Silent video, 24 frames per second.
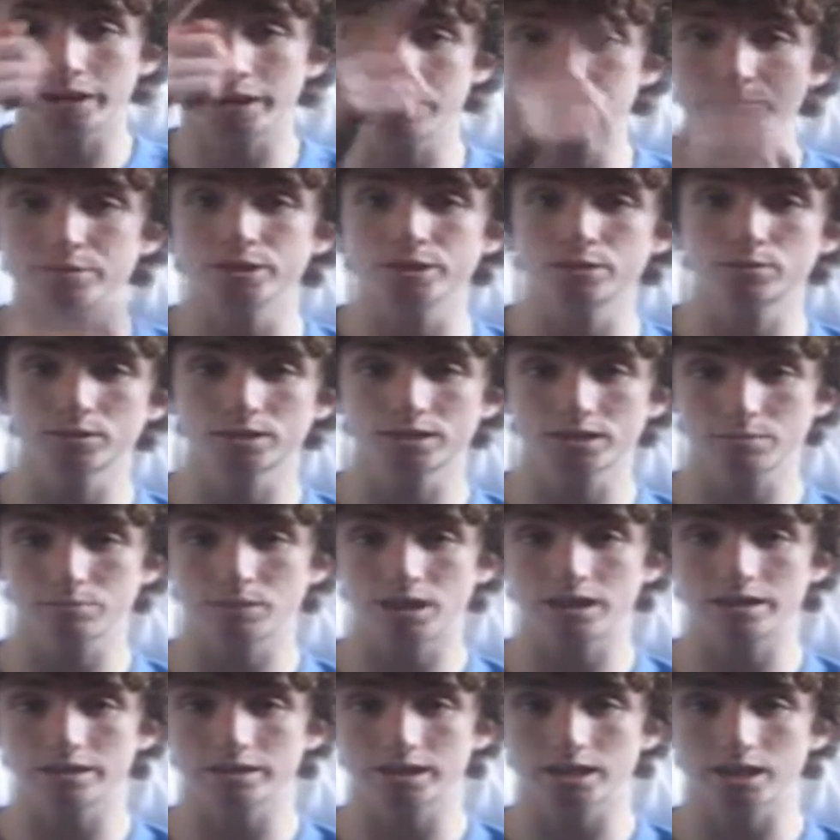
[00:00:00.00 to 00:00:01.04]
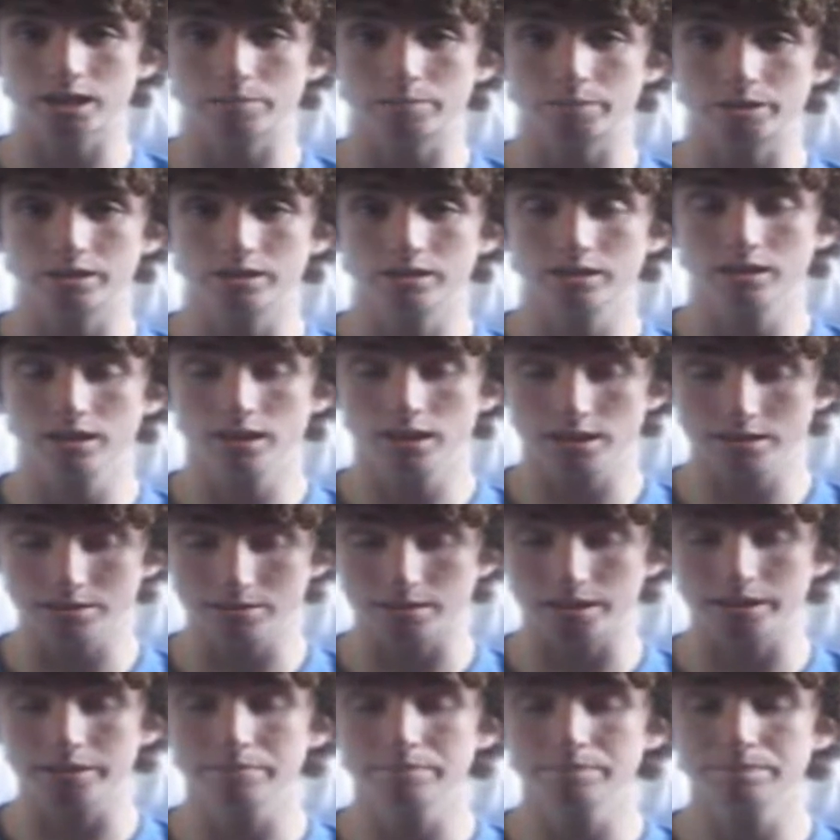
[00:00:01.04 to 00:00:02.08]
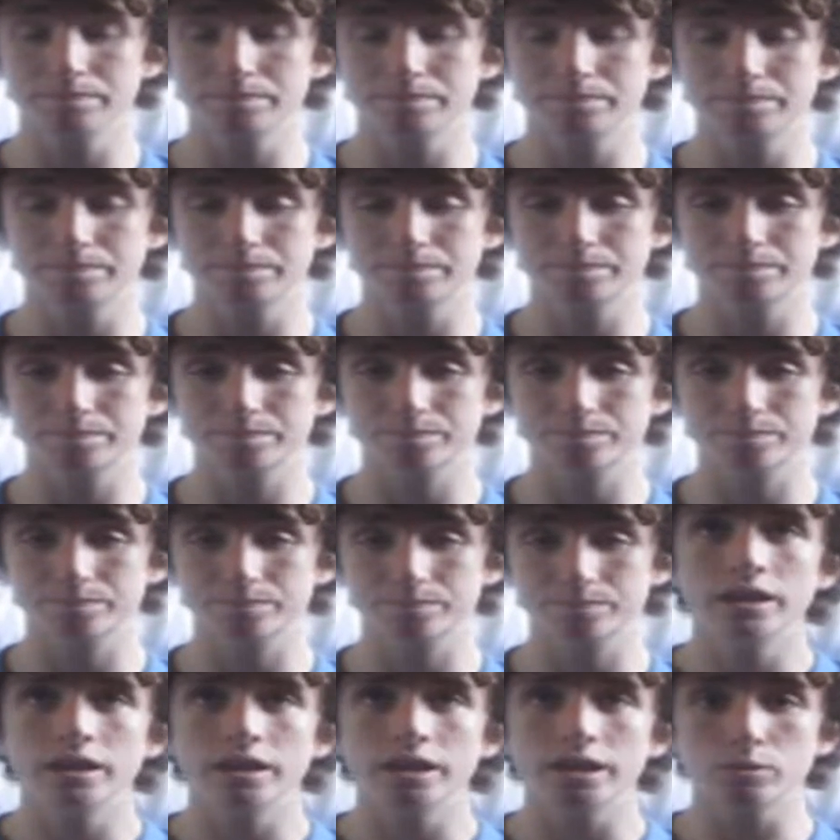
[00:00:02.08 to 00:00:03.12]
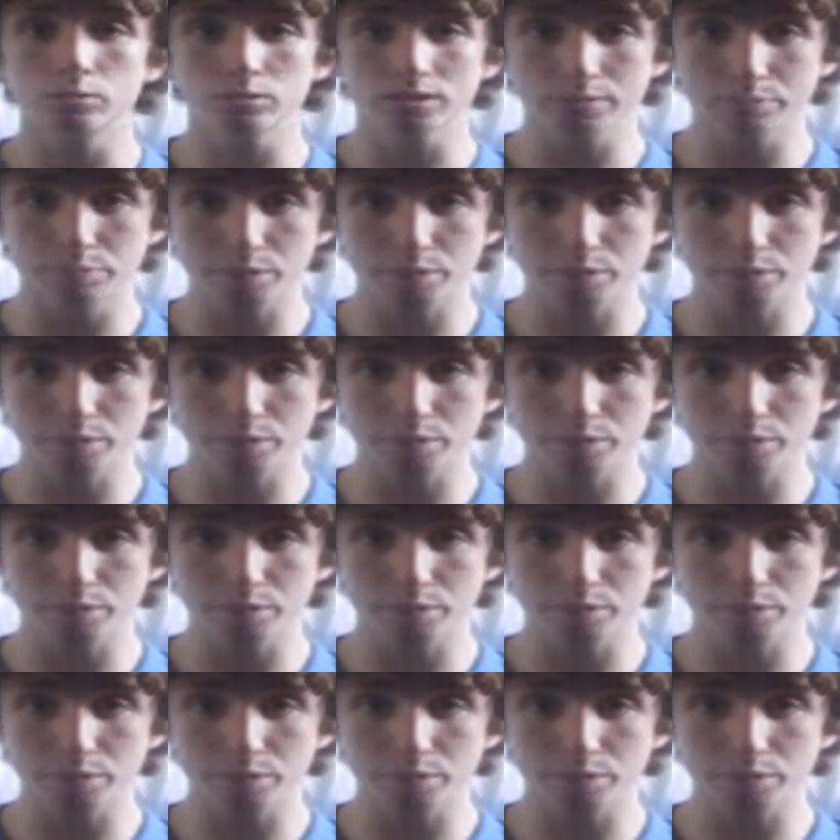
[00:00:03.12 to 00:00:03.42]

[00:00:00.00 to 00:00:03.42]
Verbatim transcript: computer which is behind the camera. That's right. It was a